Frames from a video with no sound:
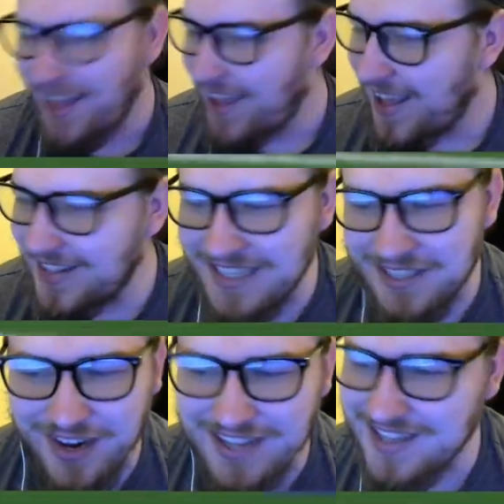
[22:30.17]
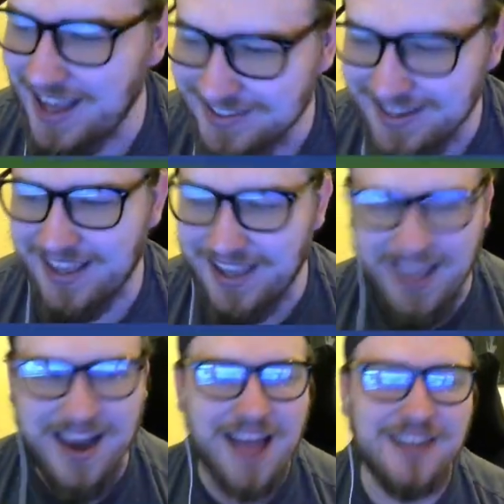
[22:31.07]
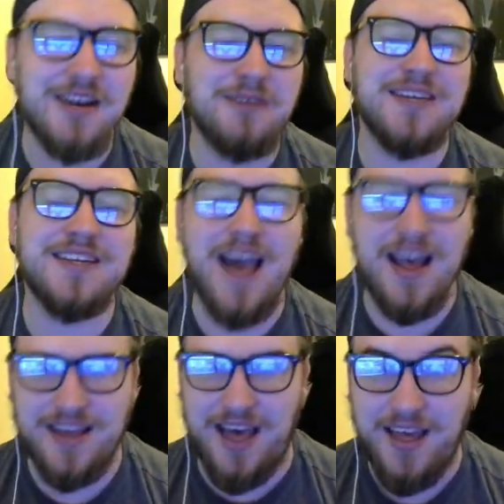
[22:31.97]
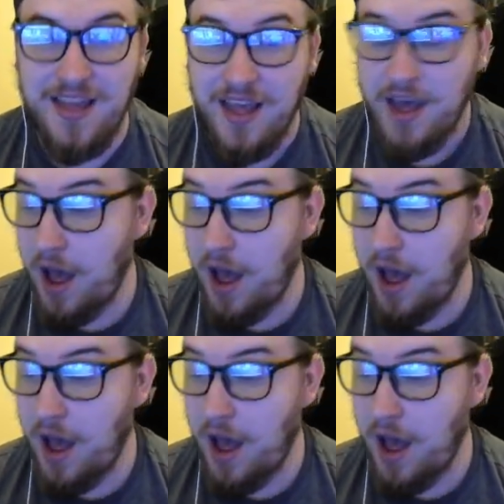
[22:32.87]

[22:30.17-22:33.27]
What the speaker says: It is fantastic. Iheanacho to Daka. I